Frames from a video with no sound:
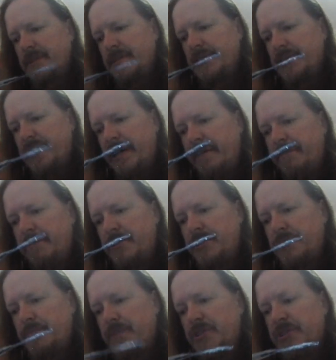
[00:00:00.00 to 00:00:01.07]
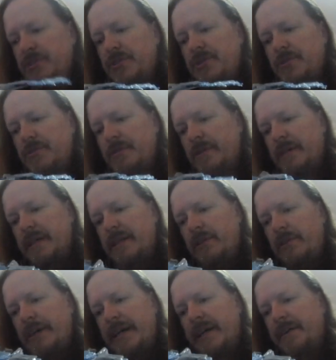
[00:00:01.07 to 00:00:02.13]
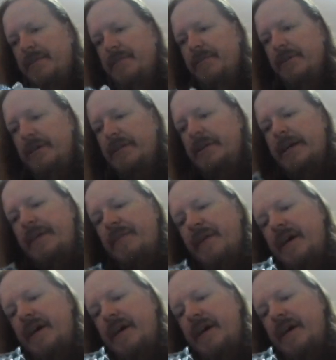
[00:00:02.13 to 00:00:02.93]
stuff, which I like. I like